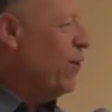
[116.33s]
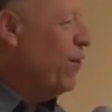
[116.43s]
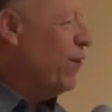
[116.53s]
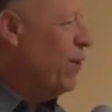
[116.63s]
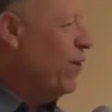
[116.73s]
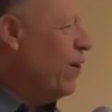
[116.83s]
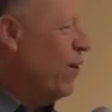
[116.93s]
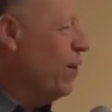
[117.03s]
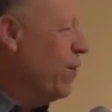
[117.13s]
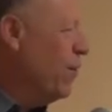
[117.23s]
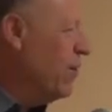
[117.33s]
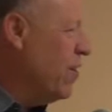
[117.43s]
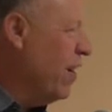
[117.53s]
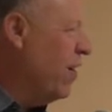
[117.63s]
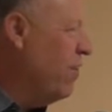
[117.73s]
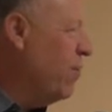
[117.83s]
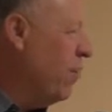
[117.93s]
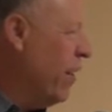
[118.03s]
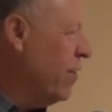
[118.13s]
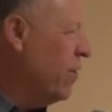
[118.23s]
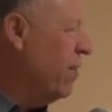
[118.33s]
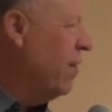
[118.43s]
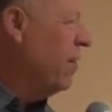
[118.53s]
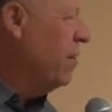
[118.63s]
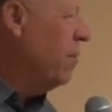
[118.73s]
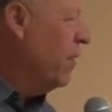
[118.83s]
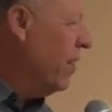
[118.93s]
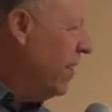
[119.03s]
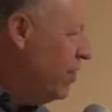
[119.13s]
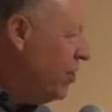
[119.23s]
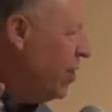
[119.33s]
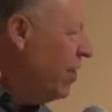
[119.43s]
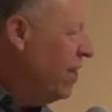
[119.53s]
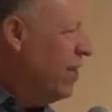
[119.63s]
heard our new executive director, Bill Agee,